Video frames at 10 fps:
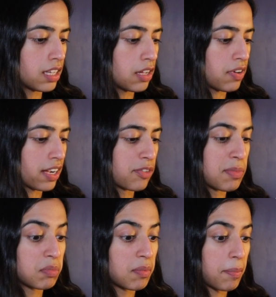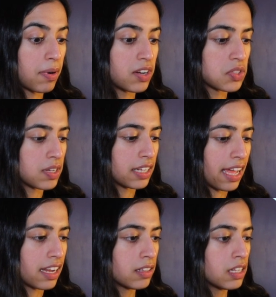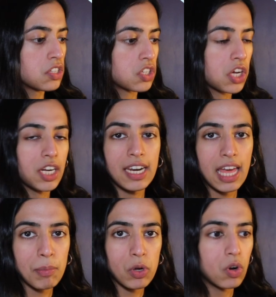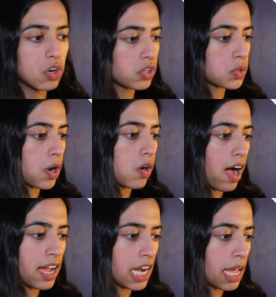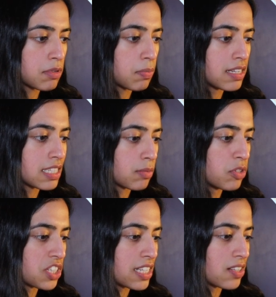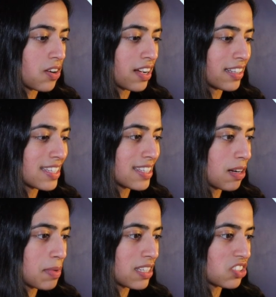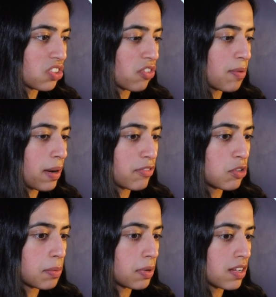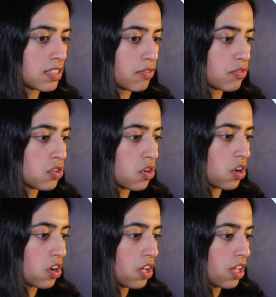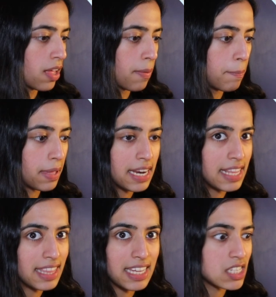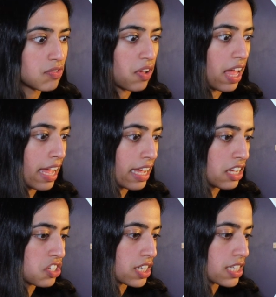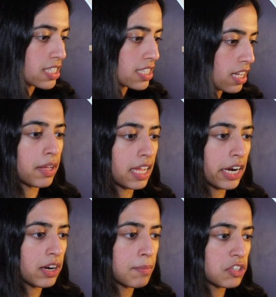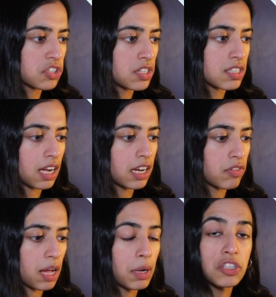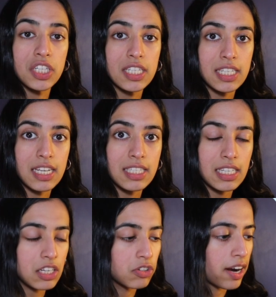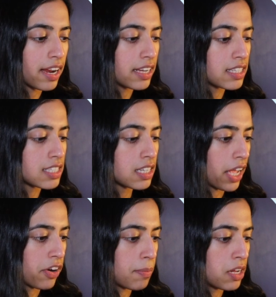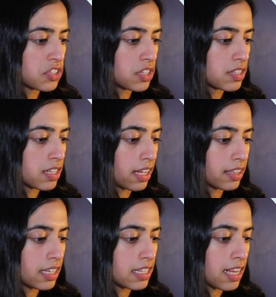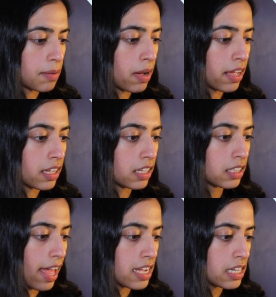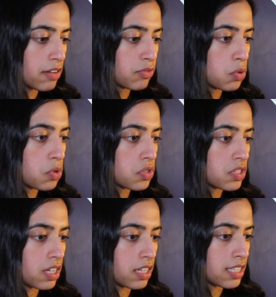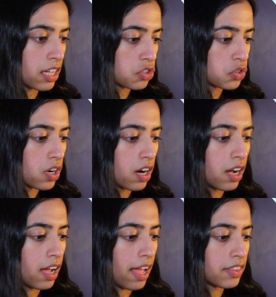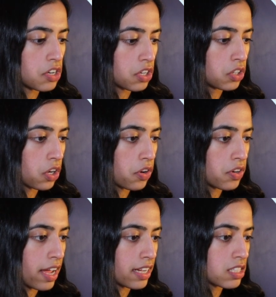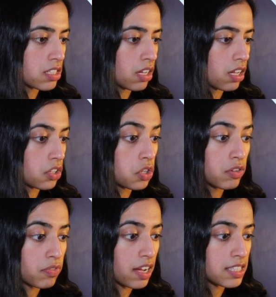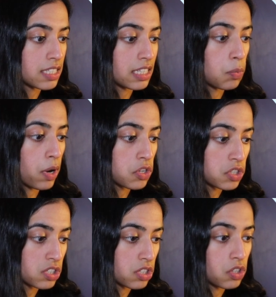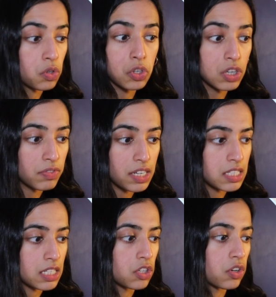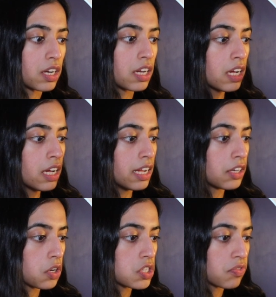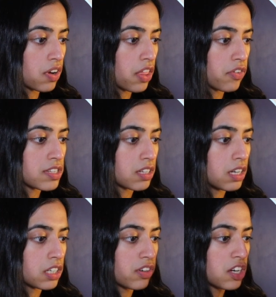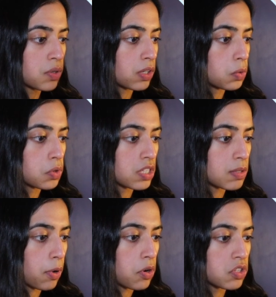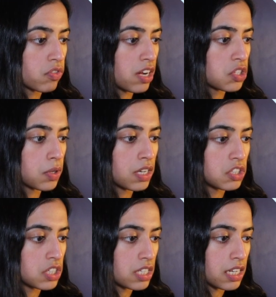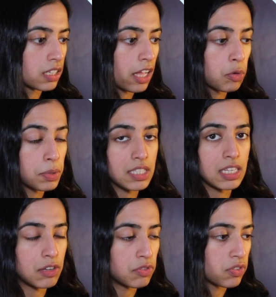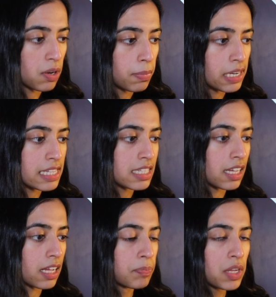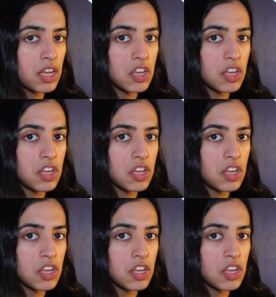If I can remember my password again. So you can name your locker as well. I named mine Simranjeet's Locker. This is going to be such a throwback for me because I've not been in this for ages. But here it mentions kind of like my GCSE grades. Here it mentions like things like my A levels, etc. And then you can go next to university and where you did your university degree. It goes further into undergraduate courses, postgraduate, GDL, LPC if you've completed it.